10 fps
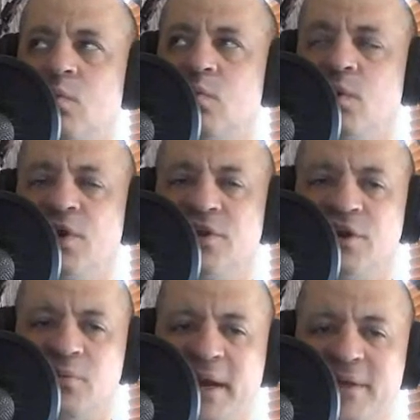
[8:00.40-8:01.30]
Really
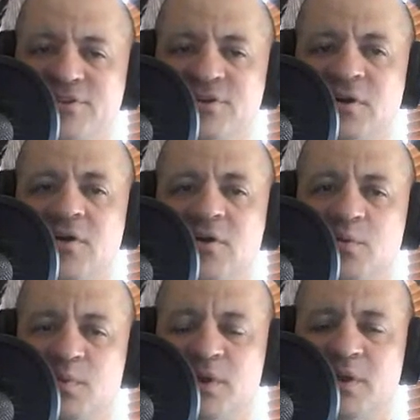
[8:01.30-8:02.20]
good match.
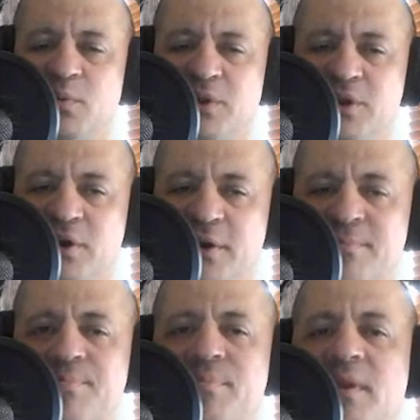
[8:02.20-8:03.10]
Really, really good.
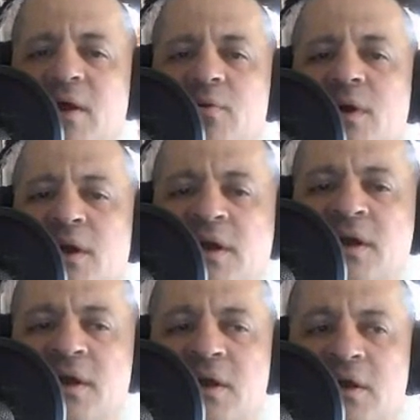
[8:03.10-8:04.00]
Now,
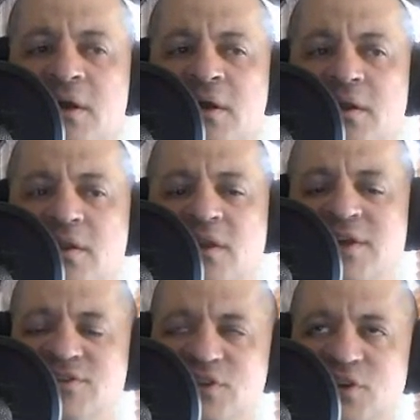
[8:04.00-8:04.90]

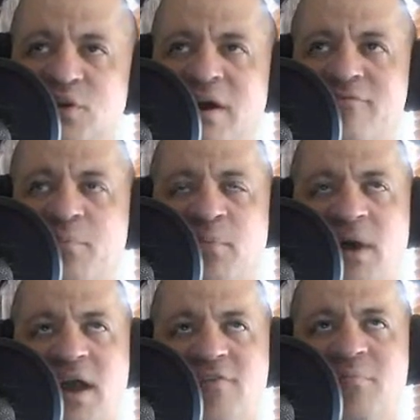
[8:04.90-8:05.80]
these two,
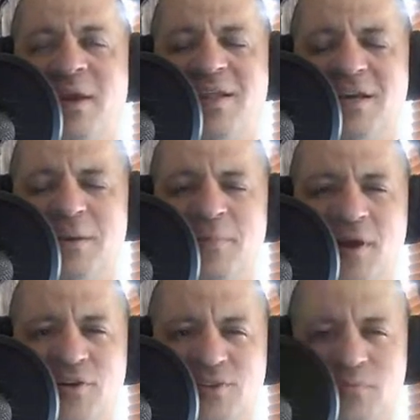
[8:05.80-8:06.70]
I've made the
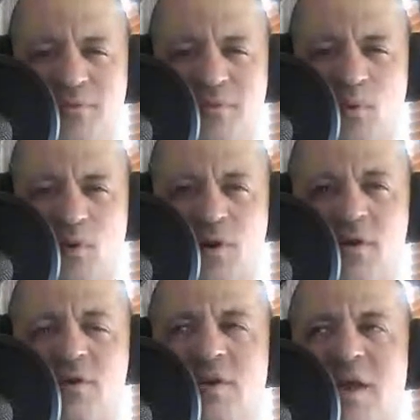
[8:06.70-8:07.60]
comparison before.
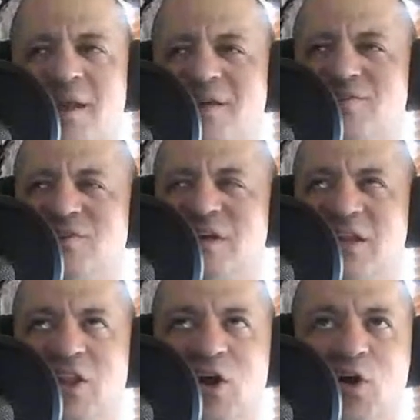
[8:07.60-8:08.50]
NXT
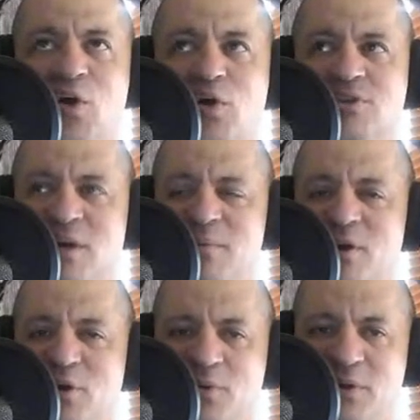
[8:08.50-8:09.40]
a long time
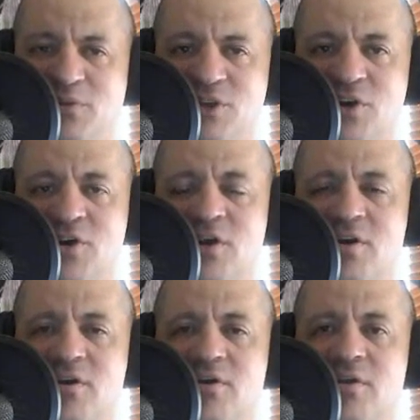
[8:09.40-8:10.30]
ago when it was good
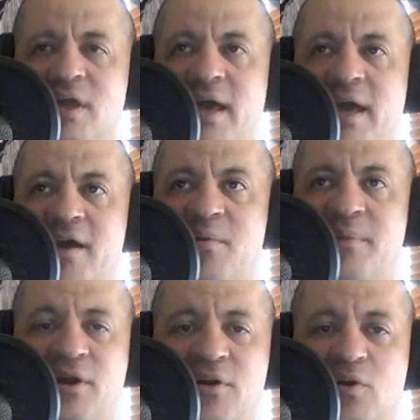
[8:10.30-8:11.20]
had
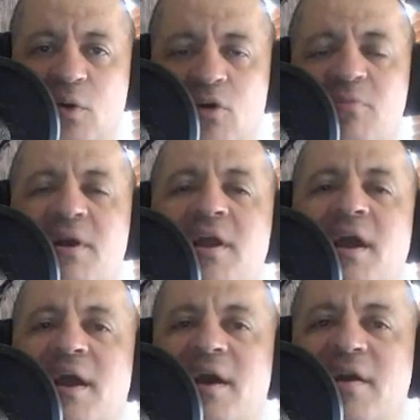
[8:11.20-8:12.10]
Baron Corbin
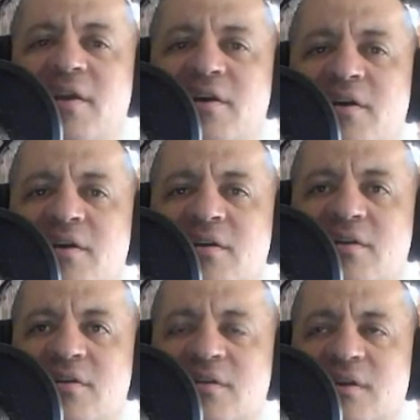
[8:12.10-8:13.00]
and
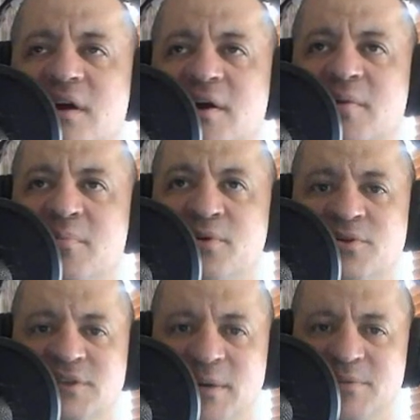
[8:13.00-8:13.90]
Bull
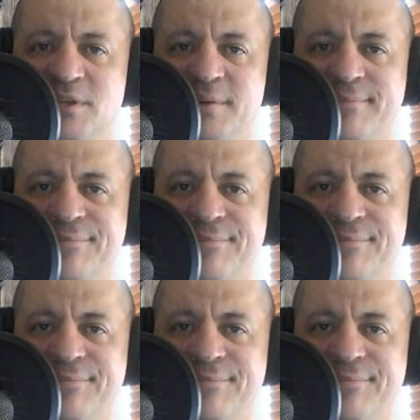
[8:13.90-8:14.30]
Dempsey.